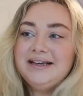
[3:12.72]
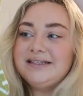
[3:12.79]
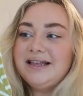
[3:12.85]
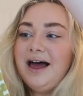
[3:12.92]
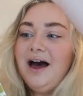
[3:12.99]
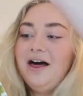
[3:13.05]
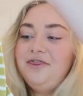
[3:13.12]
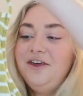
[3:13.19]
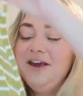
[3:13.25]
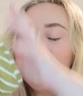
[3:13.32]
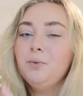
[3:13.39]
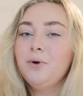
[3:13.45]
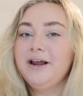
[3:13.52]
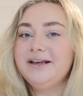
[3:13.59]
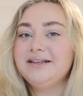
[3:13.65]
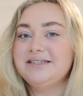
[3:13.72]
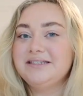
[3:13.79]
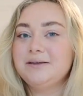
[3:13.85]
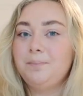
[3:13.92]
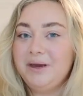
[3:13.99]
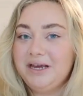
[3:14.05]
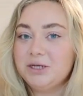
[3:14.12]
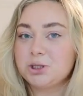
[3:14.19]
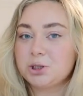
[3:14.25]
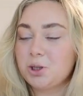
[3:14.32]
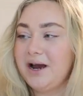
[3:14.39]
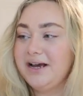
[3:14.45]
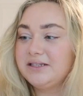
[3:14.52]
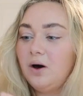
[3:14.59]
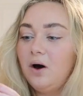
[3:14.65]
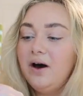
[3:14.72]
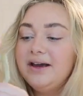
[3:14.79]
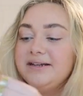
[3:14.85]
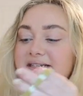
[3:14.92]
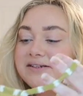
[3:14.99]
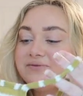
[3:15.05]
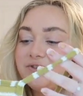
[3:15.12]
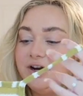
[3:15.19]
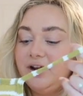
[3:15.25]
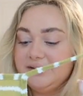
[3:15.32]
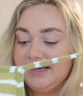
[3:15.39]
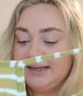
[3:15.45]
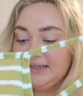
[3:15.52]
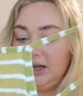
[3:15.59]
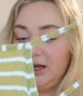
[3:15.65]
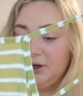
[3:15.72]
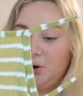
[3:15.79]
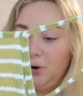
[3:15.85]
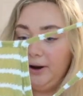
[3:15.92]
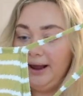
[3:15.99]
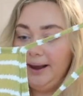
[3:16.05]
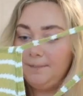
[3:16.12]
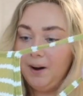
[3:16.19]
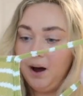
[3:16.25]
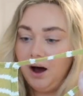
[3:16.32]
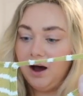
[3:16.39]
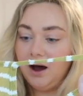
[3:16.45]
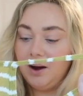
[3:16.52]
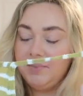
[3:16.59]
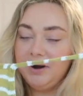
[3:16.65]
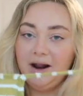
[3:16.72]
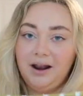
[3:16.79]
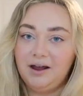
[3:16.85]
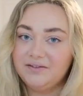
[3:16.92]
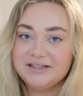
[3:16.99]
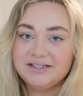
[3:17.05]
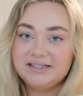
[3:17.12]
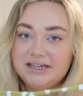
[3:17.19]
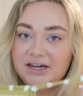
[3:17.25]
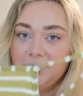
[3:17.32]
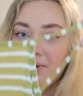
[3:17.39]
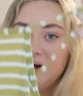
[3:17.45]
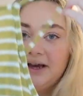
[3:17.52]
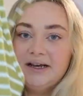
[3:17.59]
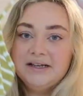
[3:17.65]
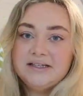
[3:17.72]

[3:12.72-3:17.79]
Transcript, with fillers: it's like, I think what it is is a beach dress. I didn't realise that until I got it, but I mean, I love it still.